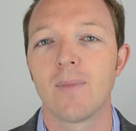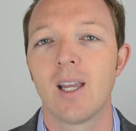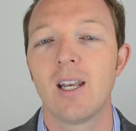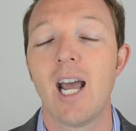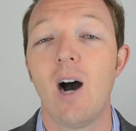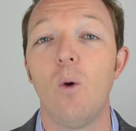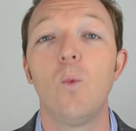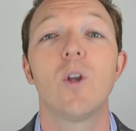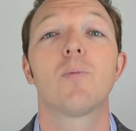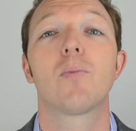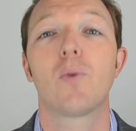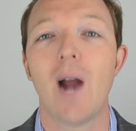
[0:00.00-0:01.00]
Now,
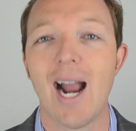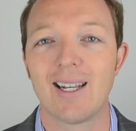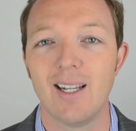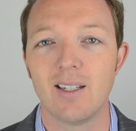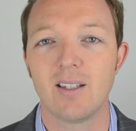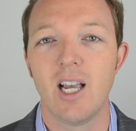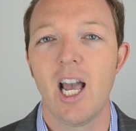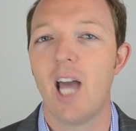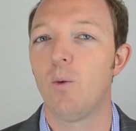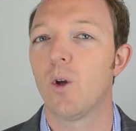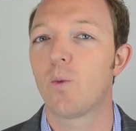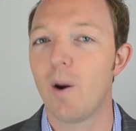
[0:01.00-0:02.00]
with practice and
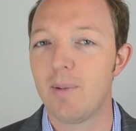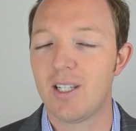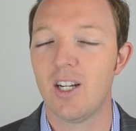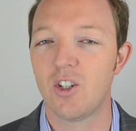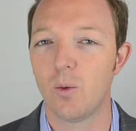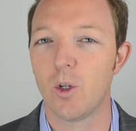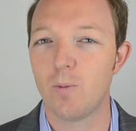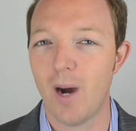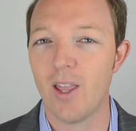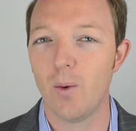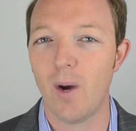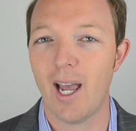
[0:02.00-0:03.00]
with repetition, which, by
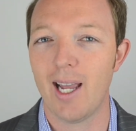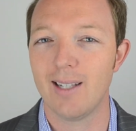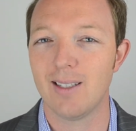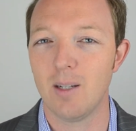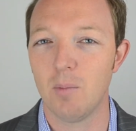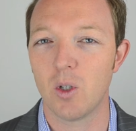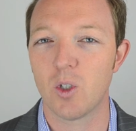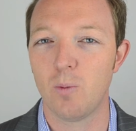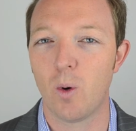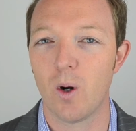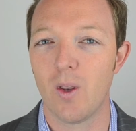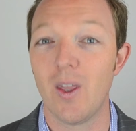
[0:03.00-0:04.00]
the way, is the most
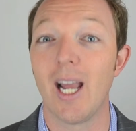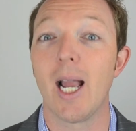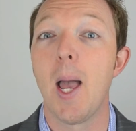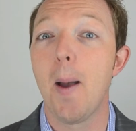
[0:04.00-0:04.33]
important thing,